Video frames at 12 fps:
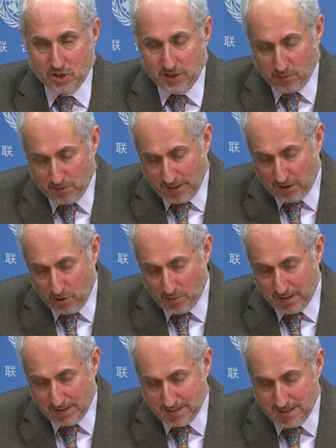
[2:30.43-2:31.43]
She will make
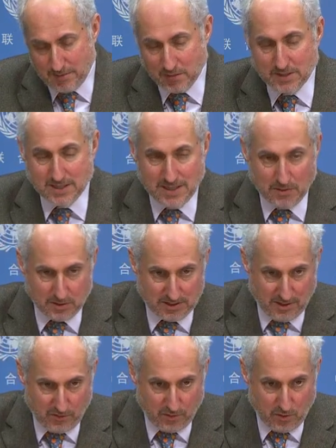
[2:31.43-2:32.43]
opening statements. He will
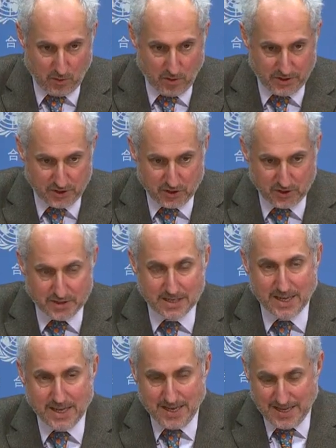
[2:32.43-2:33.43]
take a few questions,